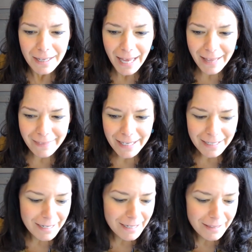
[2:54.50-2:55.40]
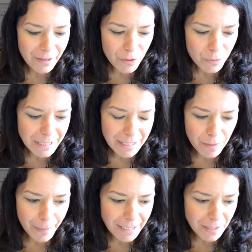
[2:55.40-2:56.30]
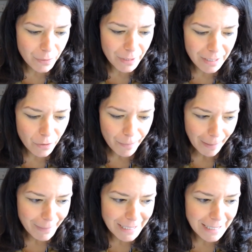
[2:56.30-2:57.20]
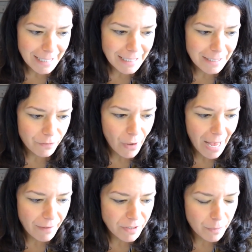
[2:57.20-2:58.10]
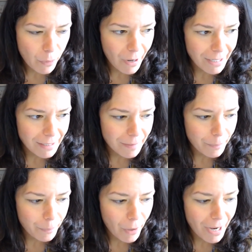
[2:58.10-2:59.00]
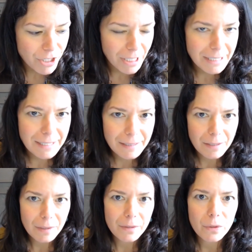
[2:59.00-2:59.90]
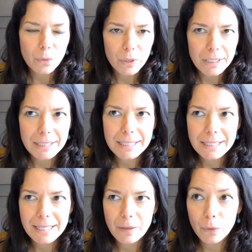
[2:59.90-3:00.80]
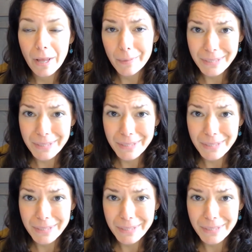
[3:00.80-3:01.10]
And then the other reason you might do it, or it might make sense, is if you have some projects in the works that will help